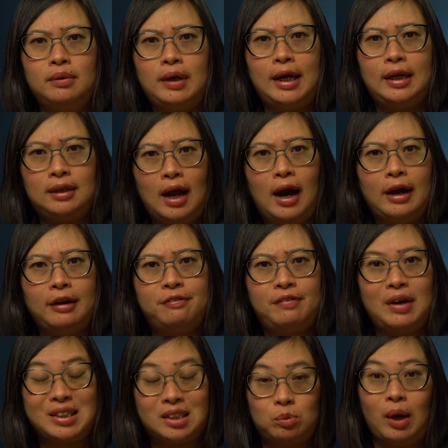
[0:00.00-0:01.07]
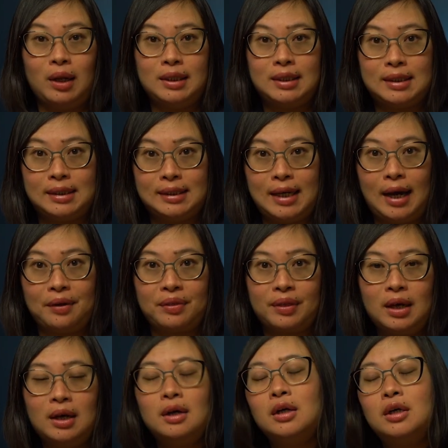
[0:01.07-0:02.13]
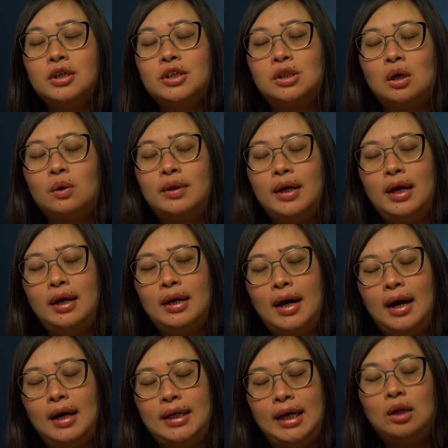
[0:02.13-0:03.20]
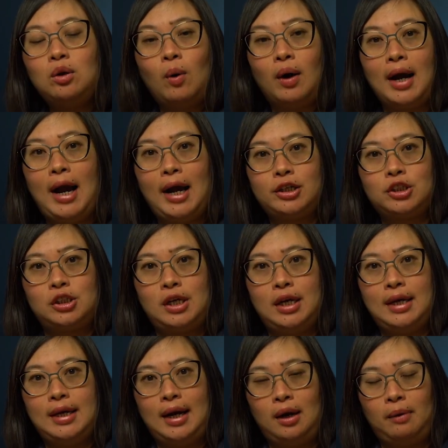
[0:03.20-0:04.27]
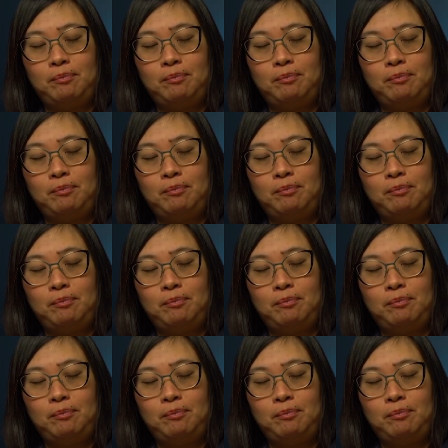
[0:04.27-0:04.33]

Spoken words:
in life as well as in death. So the Yan Luo Wang actually